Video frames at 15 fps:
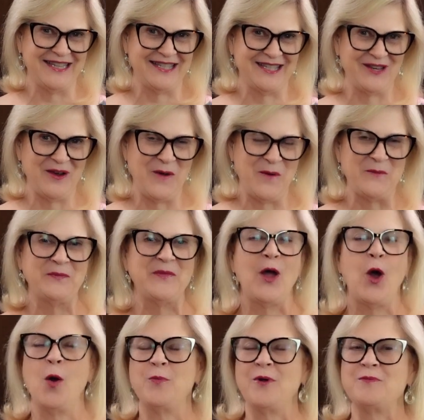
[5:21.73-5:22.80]
So
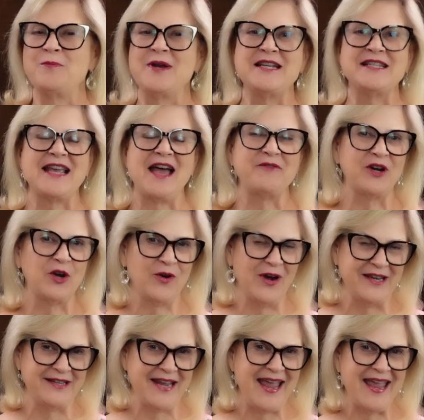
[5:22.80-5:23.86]
hope everybody's having a
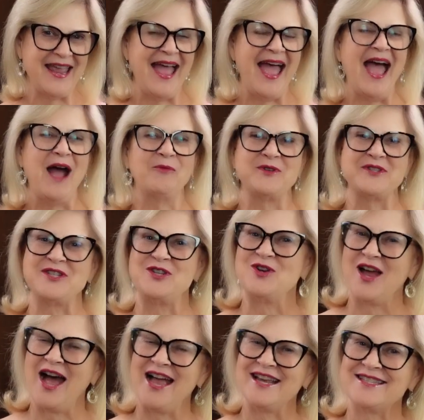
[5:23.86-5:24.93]
great day, and we'll see you
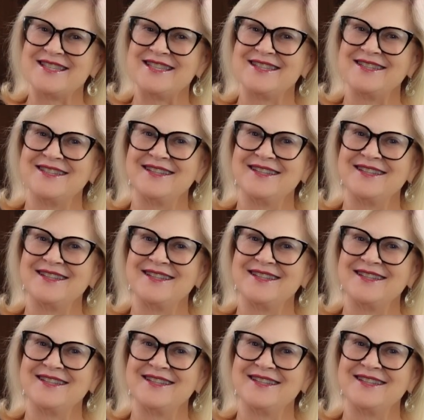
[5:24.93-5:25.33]
guys